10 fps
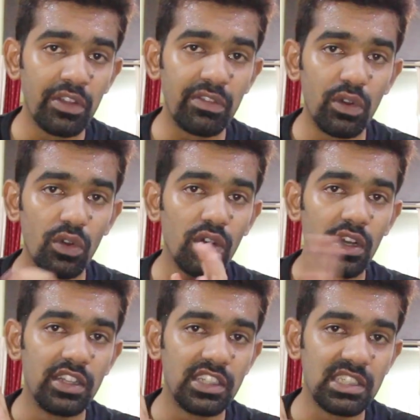So
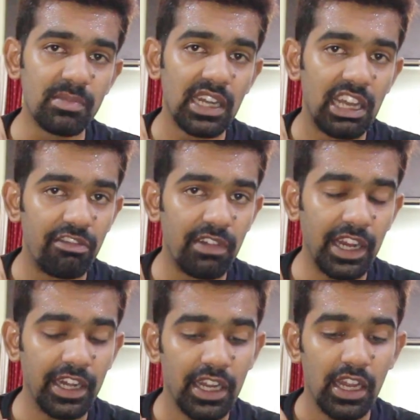this is my
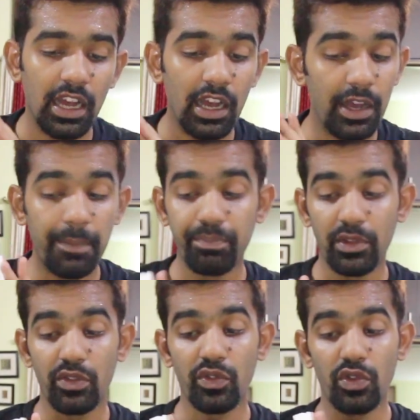lifeline.
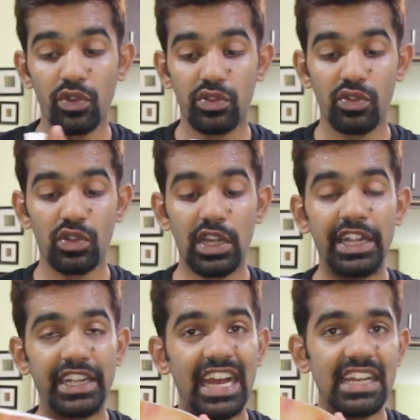So the
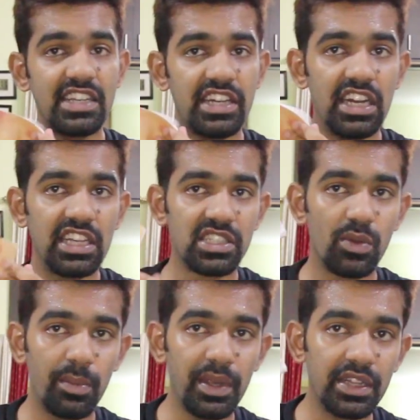entire city list
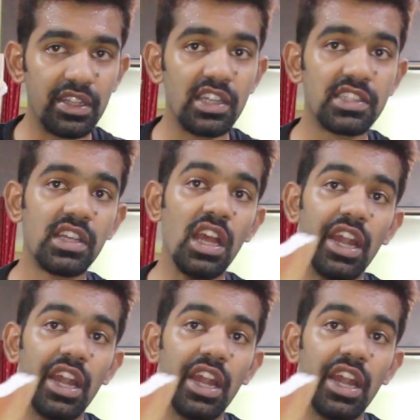will be in this.